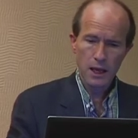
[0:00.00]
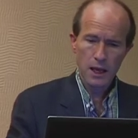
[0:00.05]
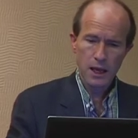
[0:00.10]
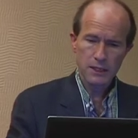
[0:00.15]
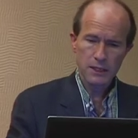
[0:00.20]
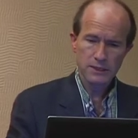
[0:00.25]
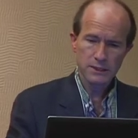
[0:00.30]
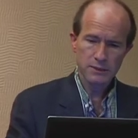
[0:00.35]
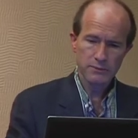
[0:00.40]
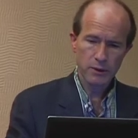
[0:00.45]

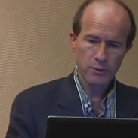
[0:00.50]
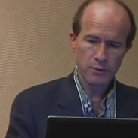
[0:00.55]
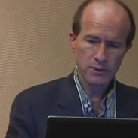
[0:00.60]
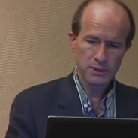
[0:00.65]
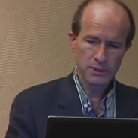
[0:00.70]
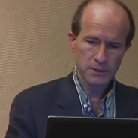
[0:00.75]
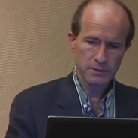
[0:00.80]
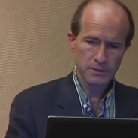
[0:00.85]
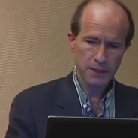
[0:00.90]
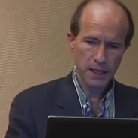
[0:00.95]
and so we will
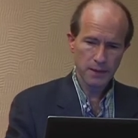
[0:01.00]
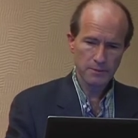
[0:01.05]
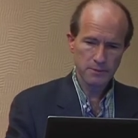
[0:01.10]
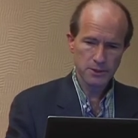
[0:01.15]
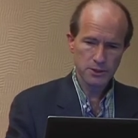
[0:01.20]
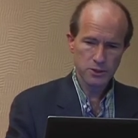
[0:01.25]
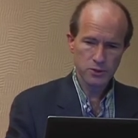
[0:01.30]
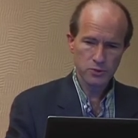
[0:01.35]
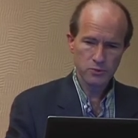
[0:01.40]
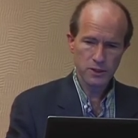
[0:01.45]
sometimes
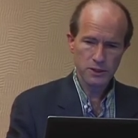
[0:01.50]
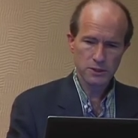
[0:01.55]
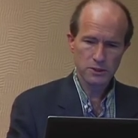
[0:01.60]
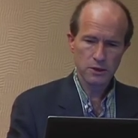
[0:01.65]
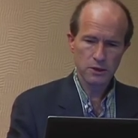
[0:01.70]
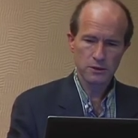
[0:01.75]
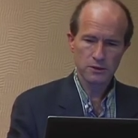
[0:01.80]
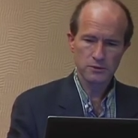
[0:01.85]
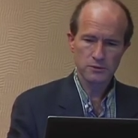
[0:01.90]
do what's called a